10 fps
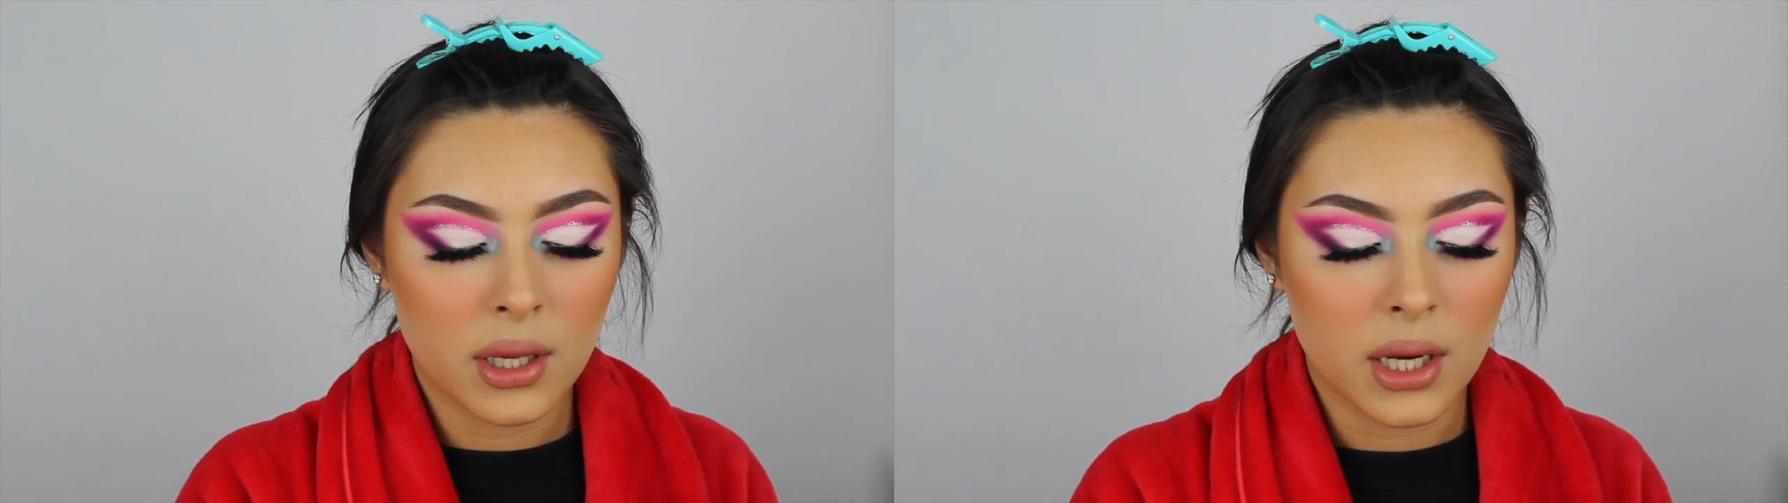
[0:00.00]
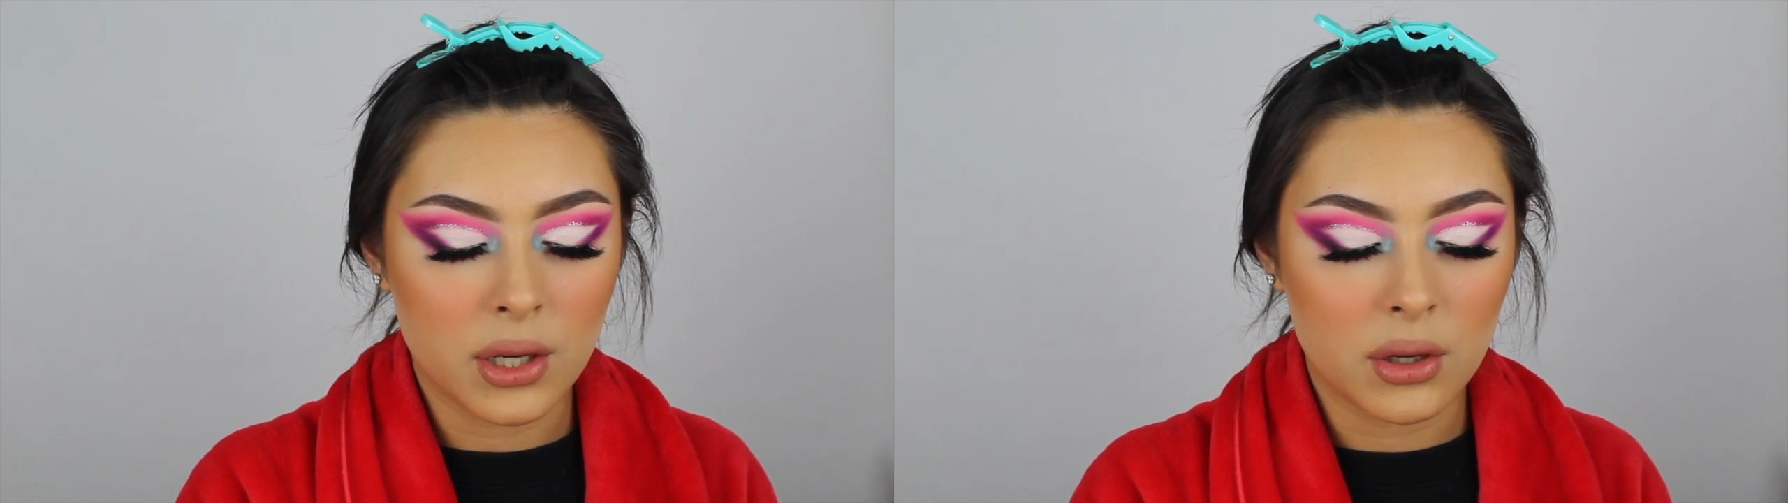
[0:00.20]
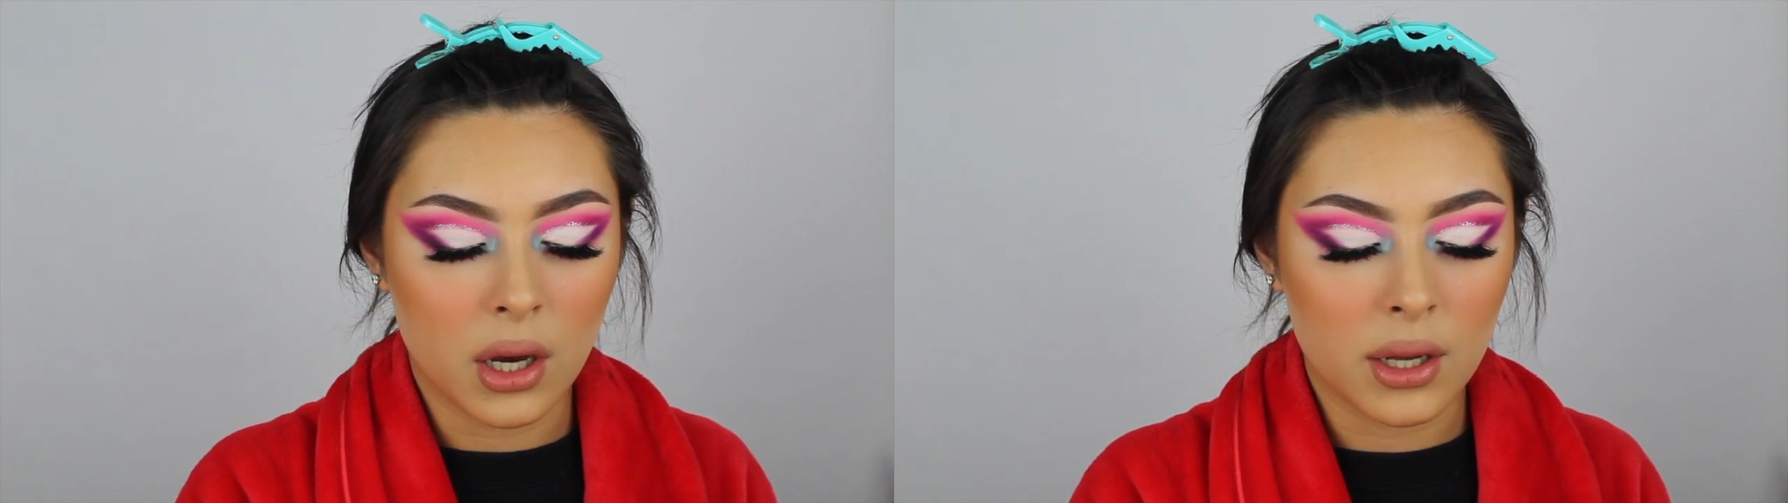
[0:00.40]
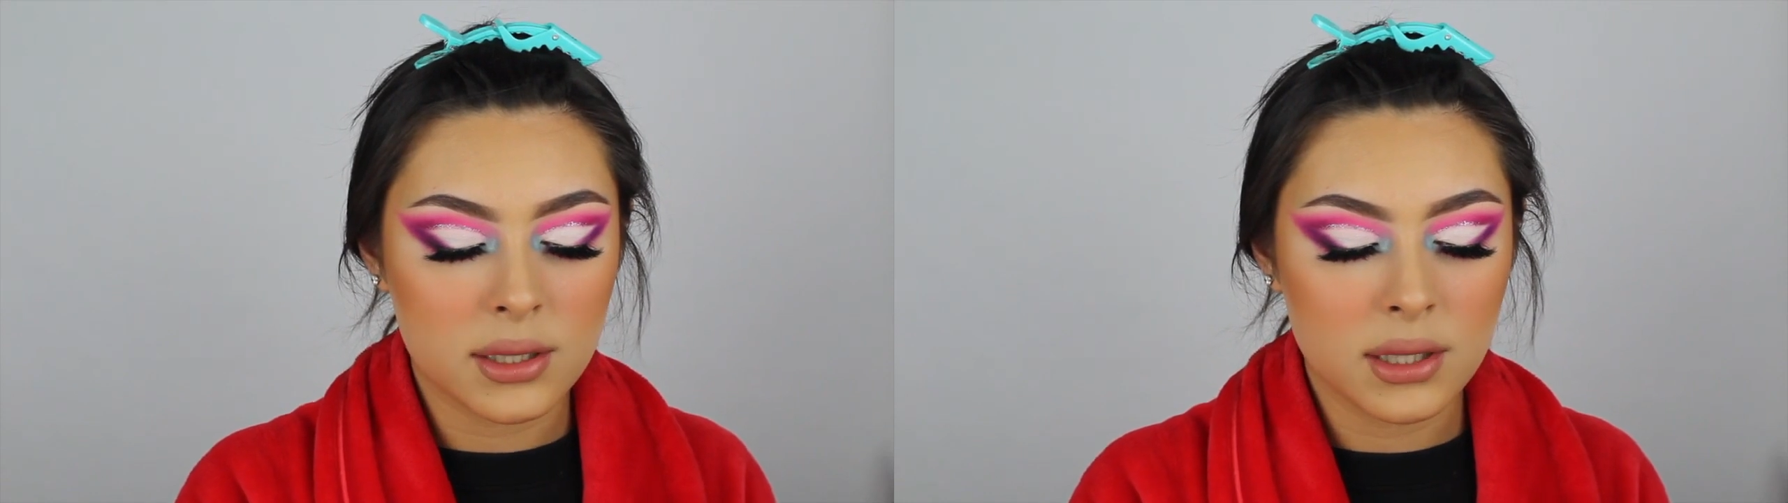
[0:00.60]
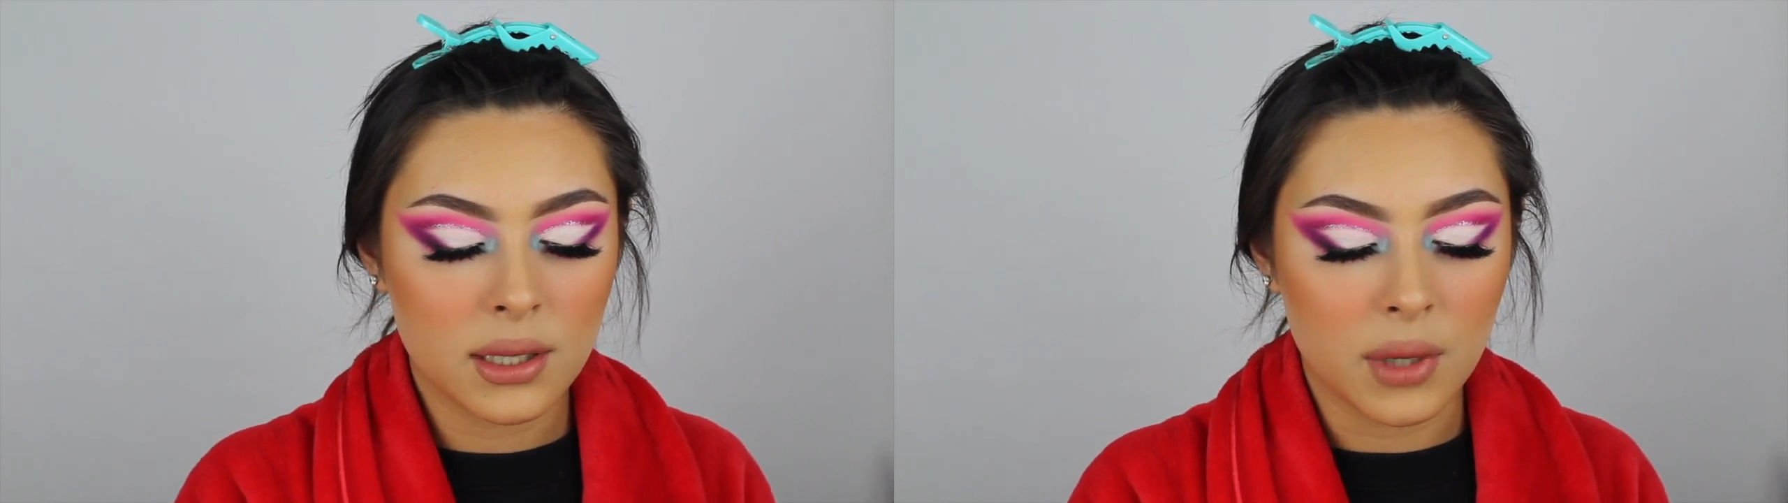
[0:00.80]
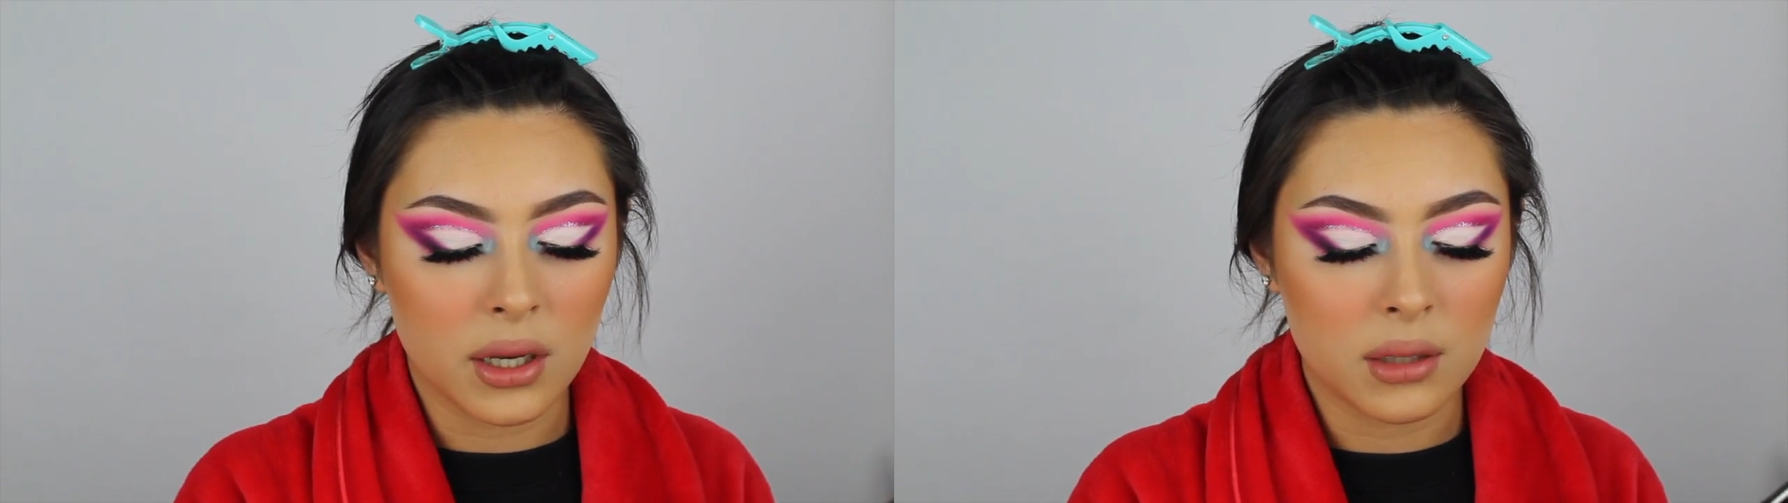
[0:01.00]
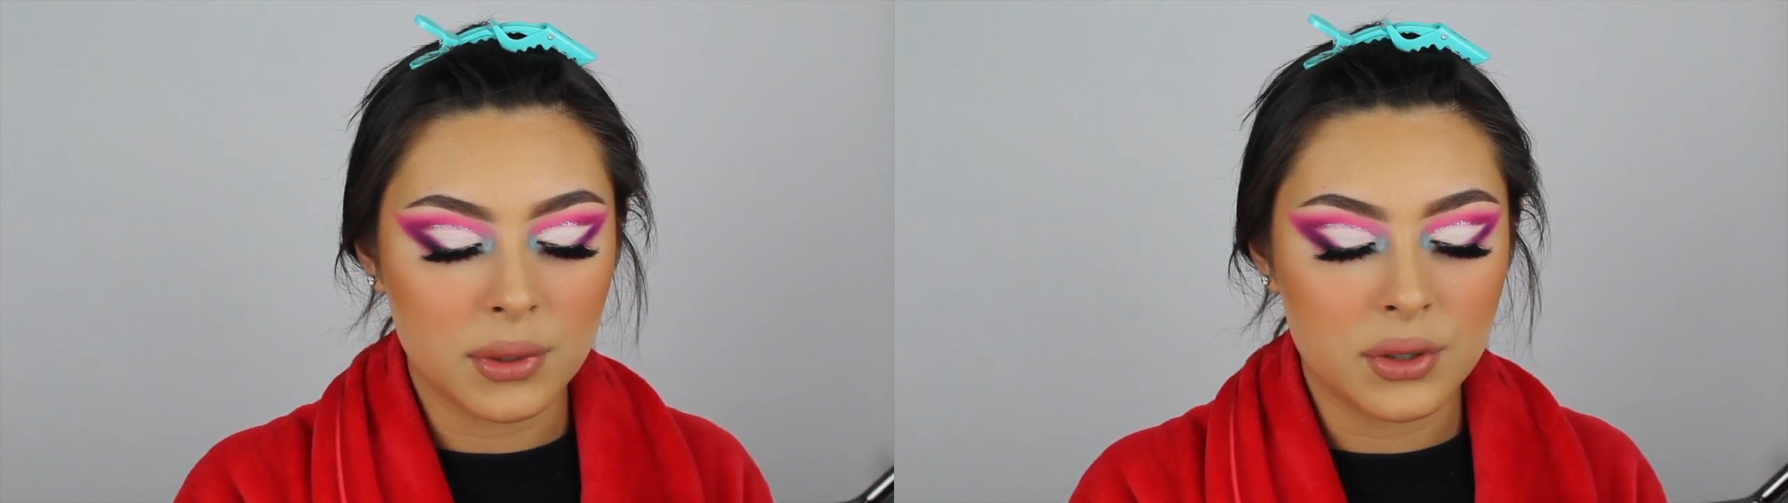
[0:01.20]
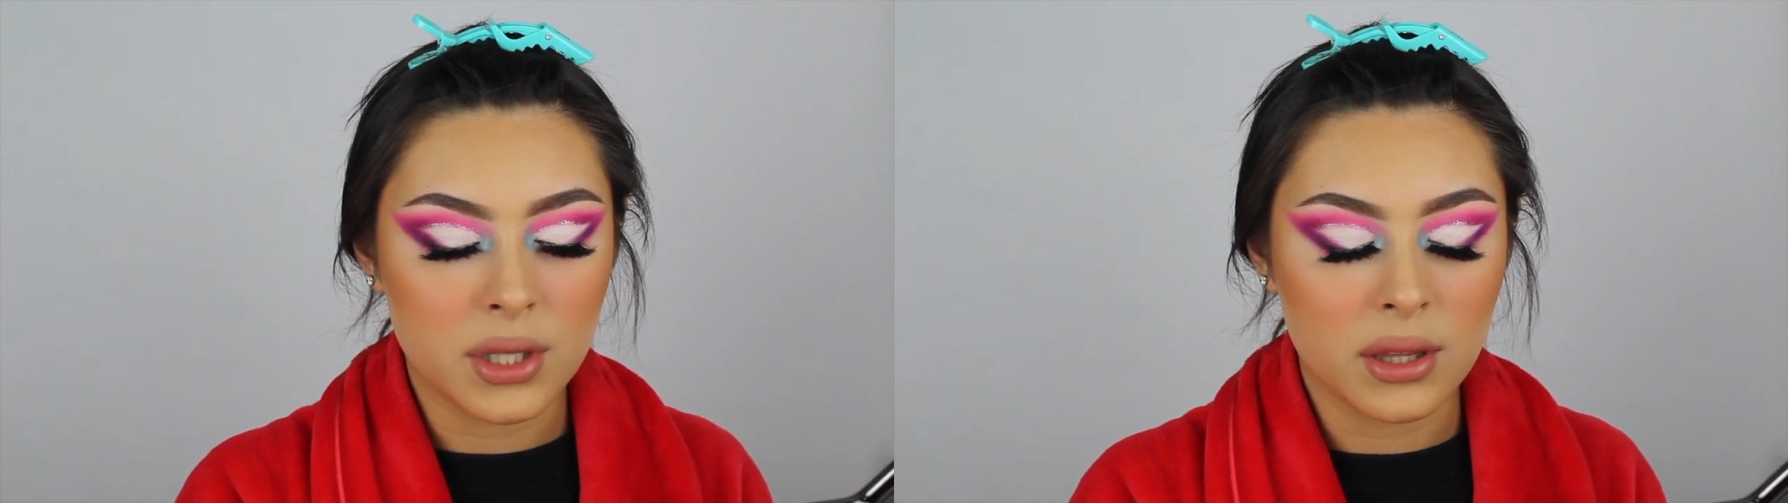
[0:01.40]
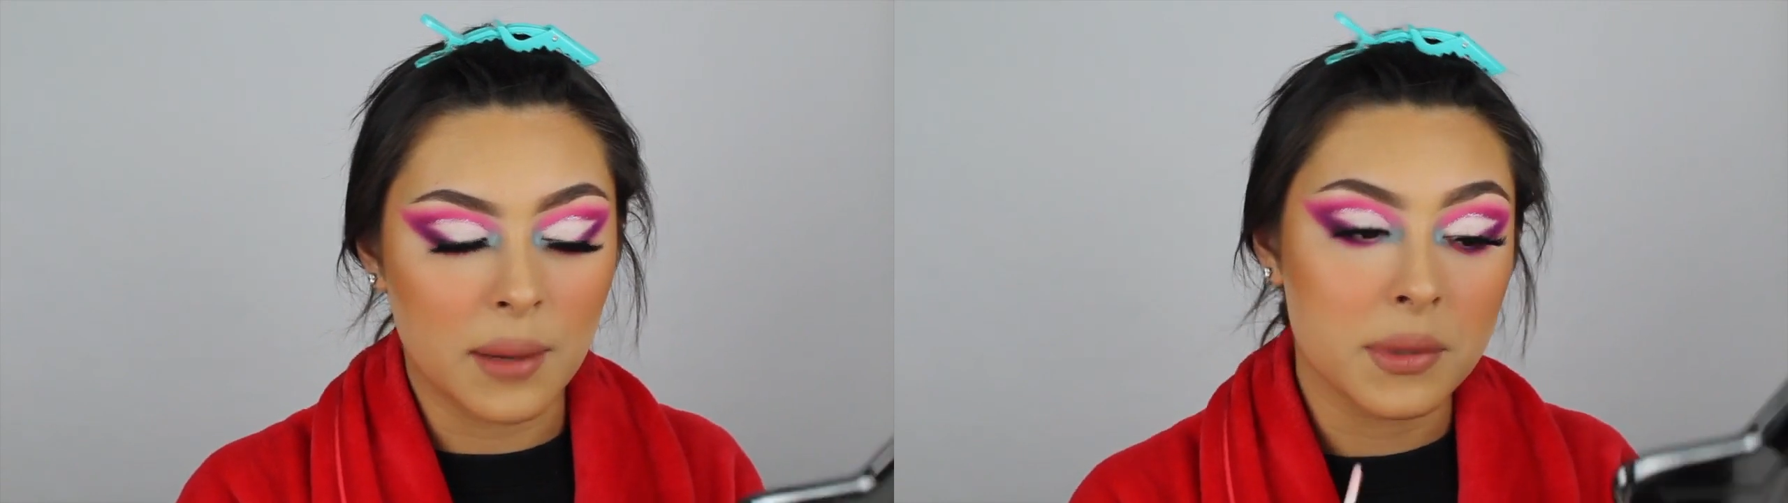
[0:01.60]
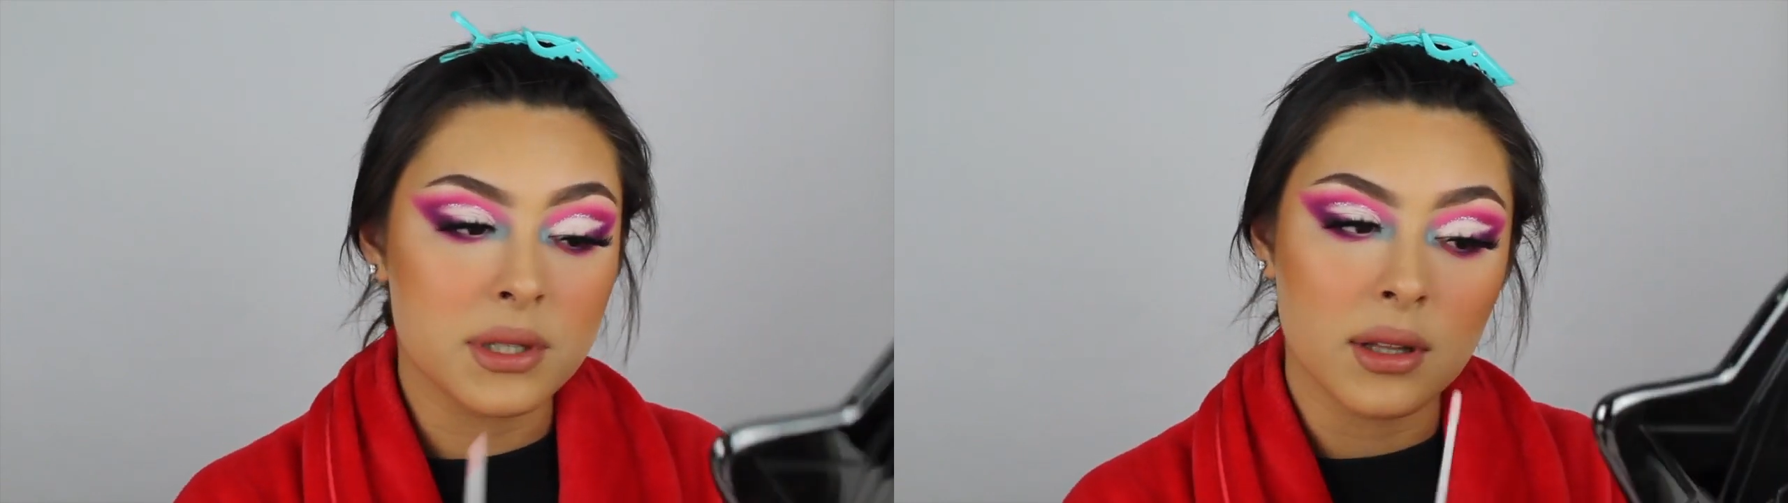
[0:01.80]
And honestly, I'm not going to be using
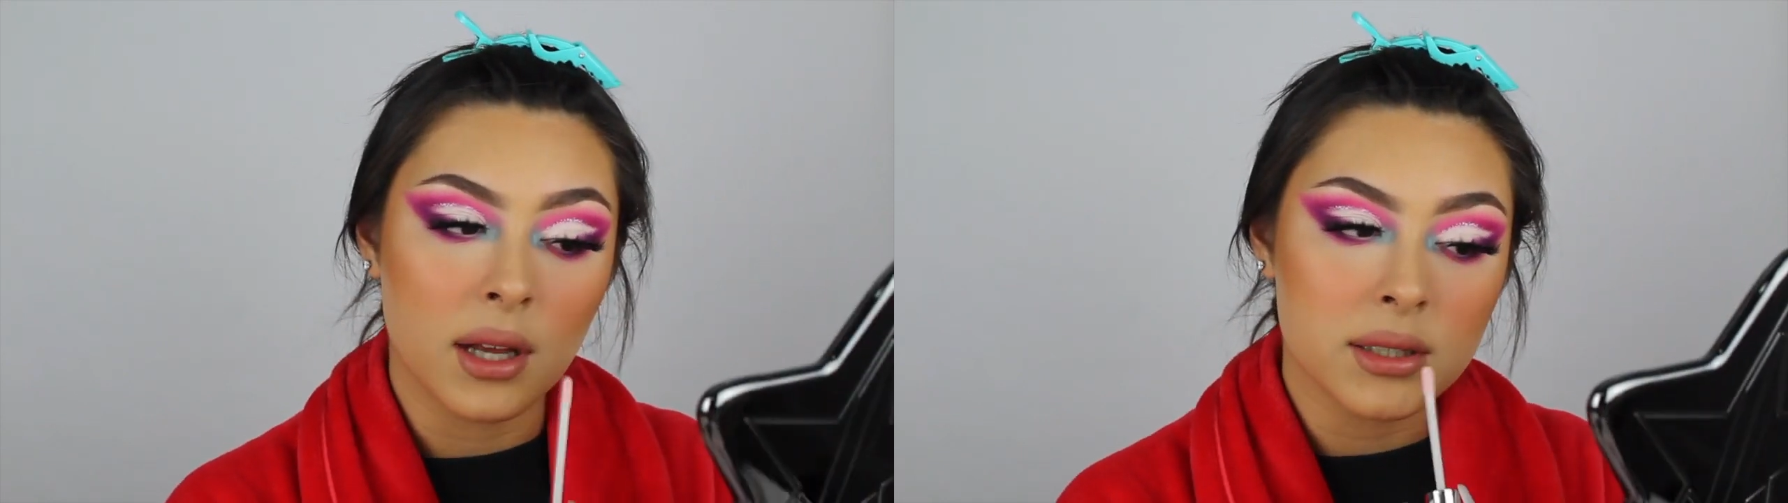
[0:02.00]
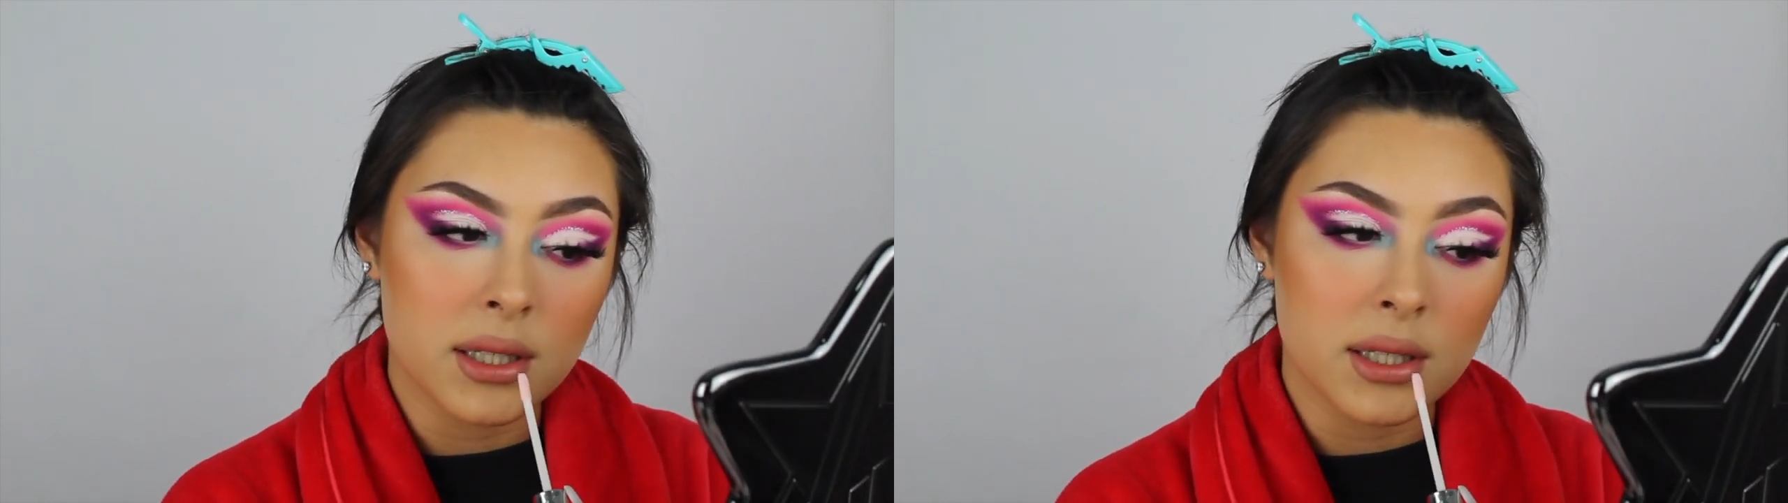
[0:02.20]
that much gloss.